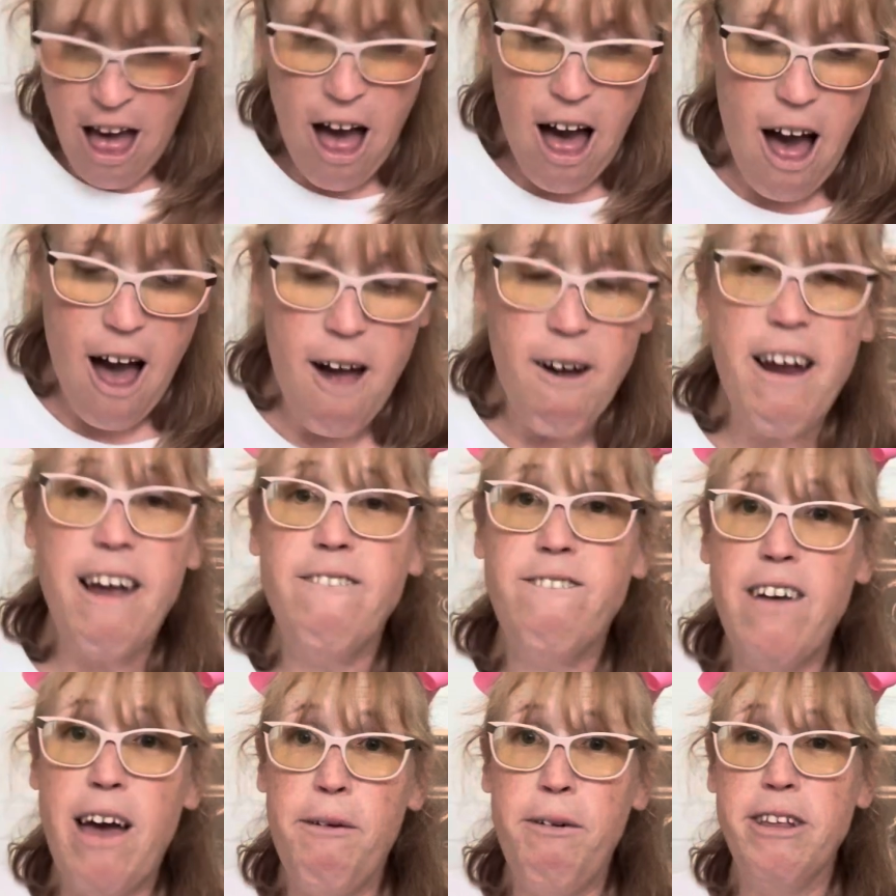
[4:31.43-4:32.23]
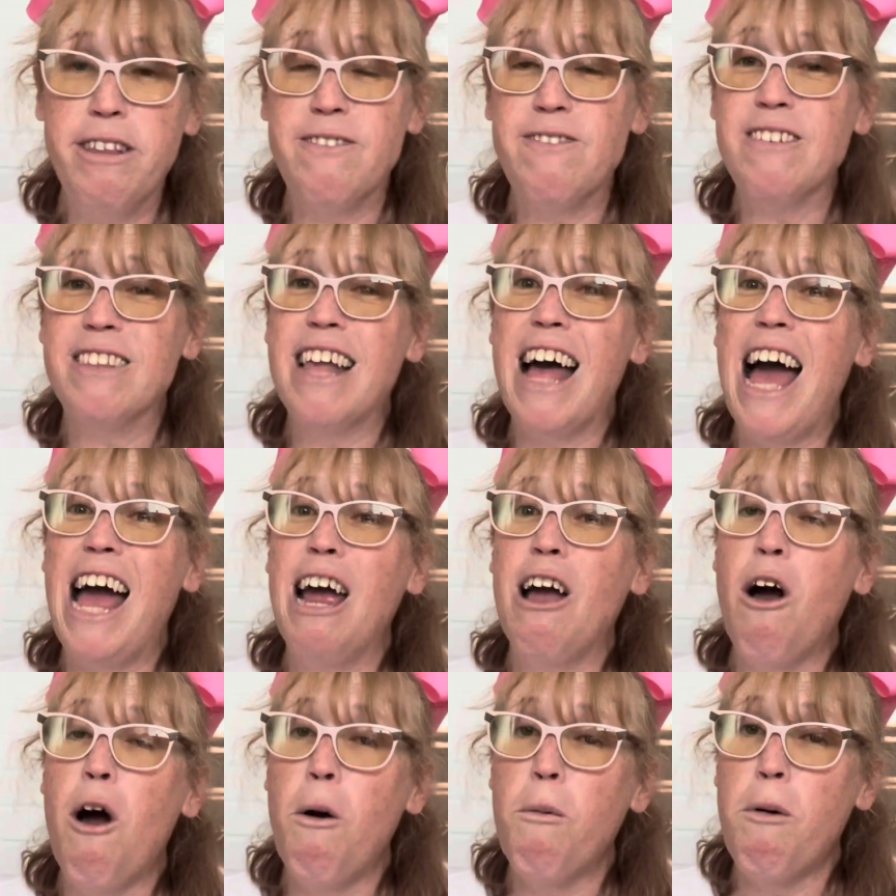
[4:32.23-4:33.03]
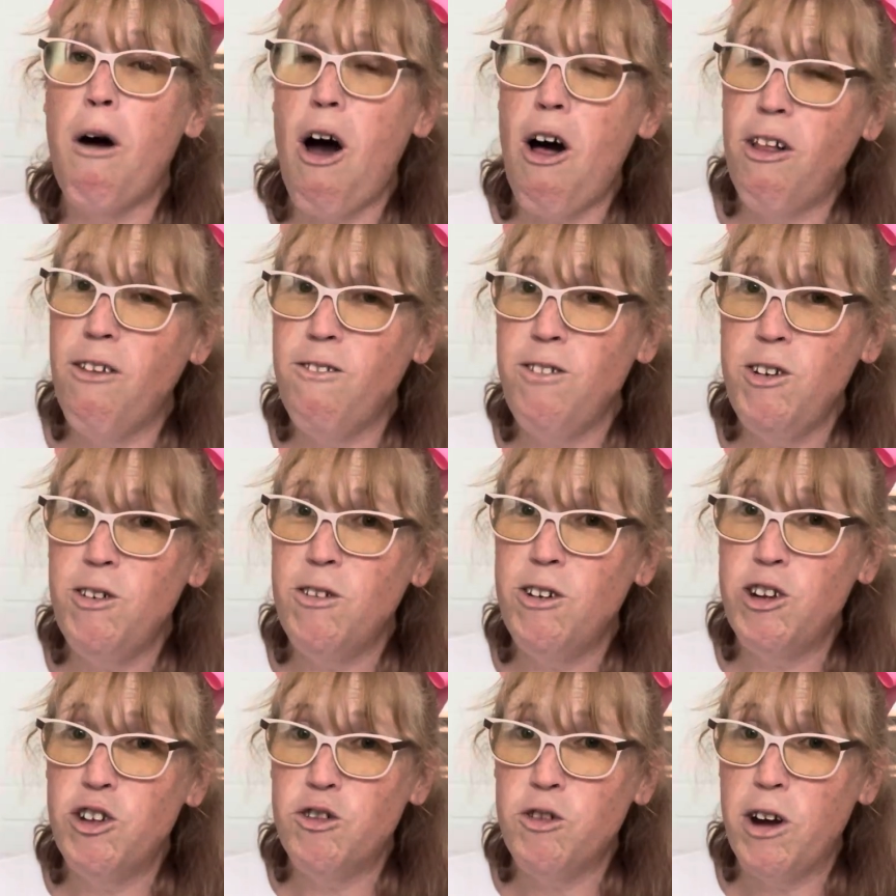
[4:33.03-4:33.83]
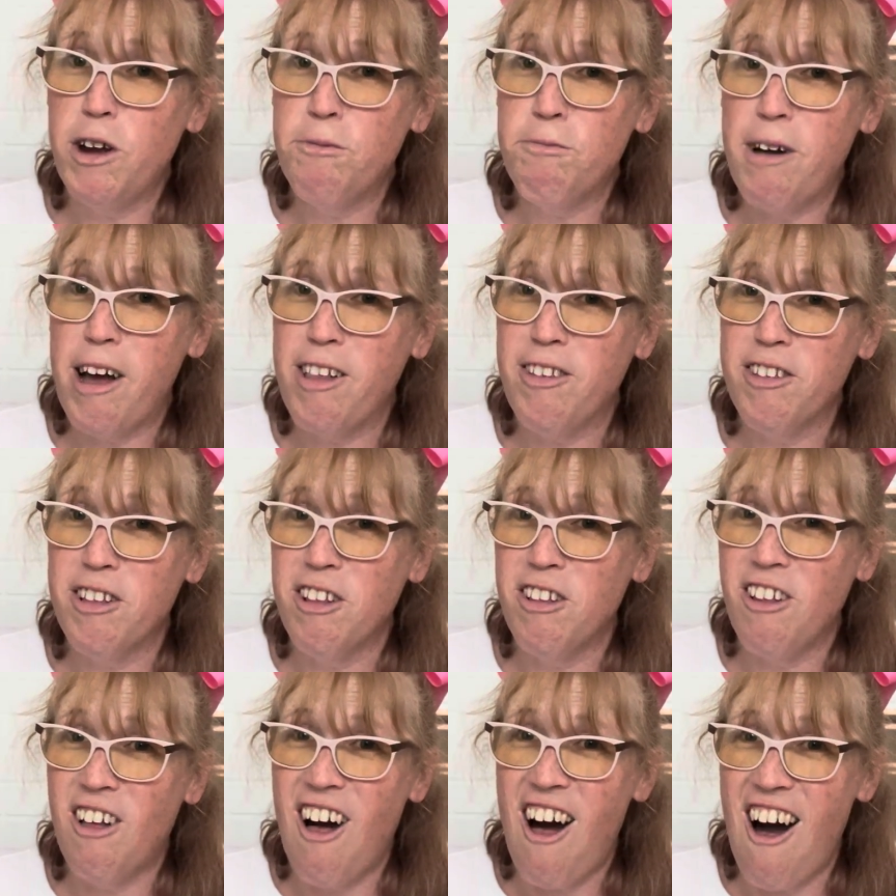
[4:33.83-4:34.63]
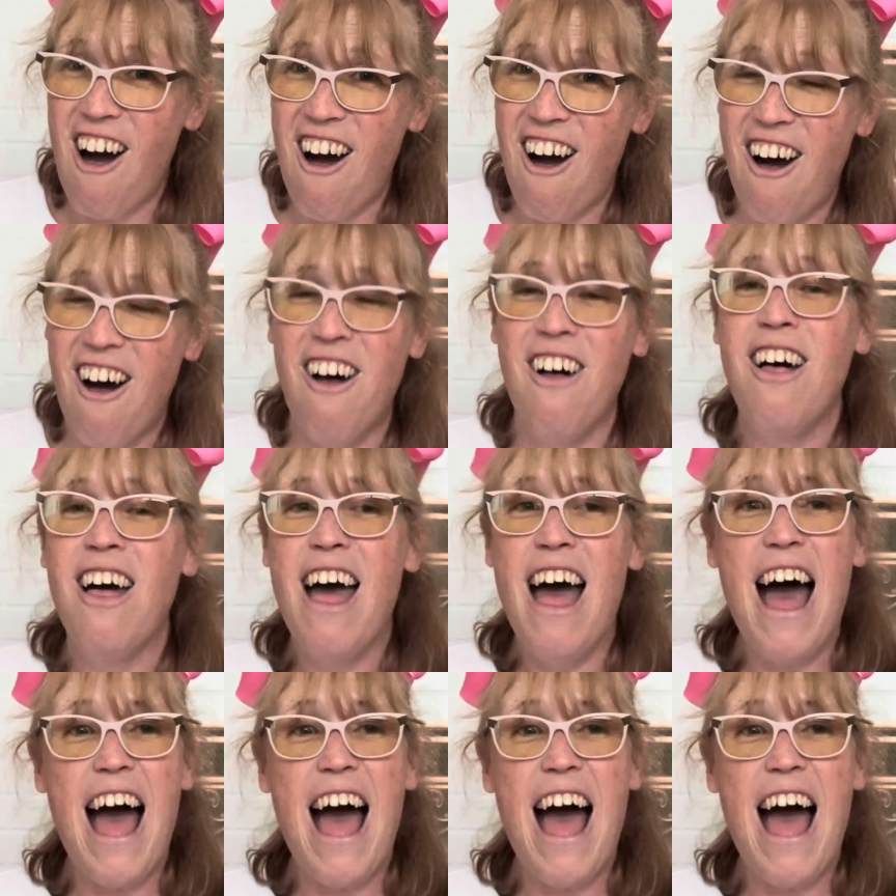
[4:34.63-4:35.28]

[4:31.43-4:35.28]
All right, fabulous friends, I hope all of you enjoyed my little haul.